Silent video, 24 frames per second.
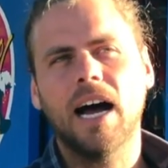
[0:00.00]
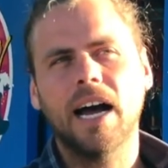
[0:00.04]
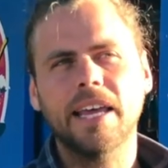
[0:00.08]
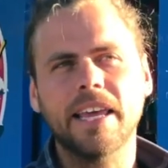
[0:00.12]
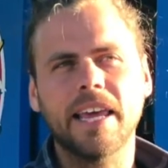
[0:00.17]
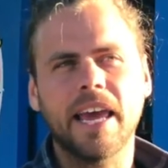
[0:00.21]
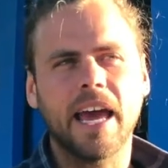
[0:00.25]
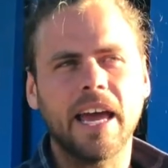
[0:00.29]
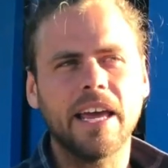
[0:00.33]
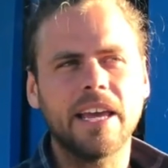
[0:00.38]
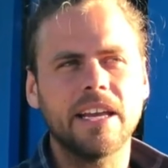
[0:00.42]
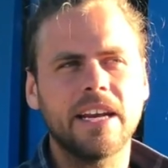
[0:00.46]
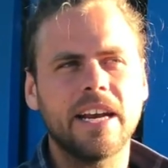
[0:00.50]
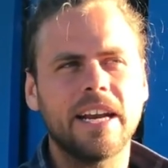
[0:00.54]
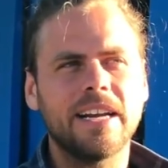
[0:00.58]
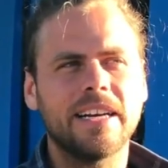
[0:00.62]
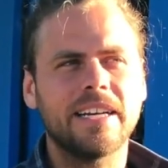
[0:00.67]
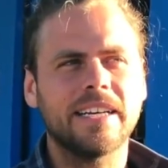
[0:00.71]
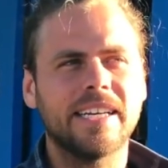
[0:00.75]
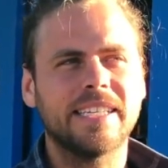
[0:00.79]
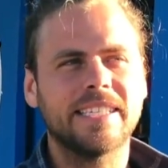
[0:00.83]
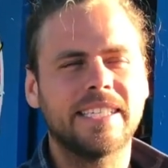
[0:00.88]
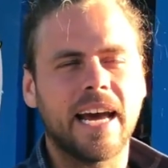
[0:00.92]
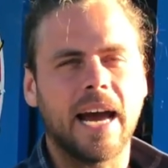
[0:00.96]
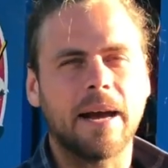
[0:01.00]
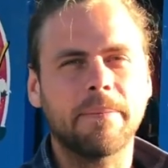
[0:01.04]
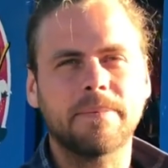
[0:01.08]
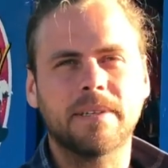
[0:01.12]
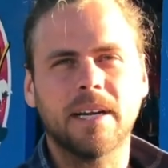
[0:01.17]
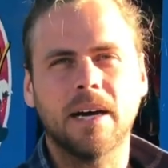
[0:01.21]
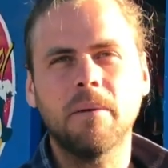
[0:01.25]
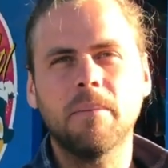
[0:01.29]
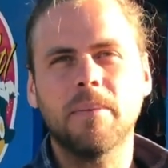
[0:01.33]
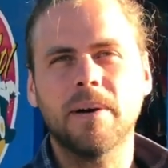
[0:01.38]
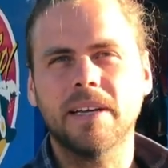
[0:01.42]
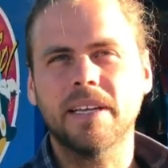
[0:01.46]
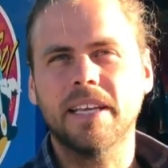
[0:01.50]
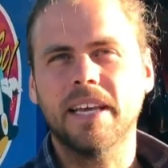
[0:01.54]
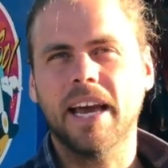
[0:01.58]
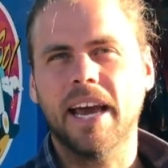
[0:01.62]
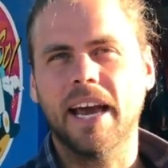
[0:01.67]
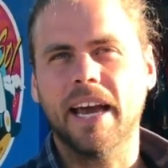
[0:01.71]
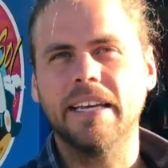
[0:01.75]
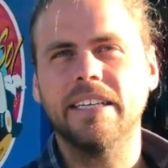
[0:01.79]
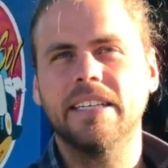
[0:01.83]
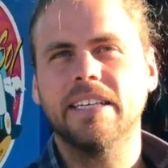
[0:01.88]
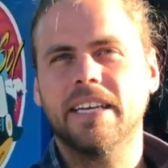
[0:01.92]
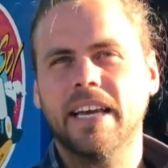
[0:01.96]
Yeah, you need an adapter, but
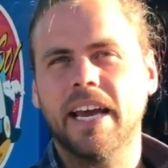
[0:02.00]
yeah, you can.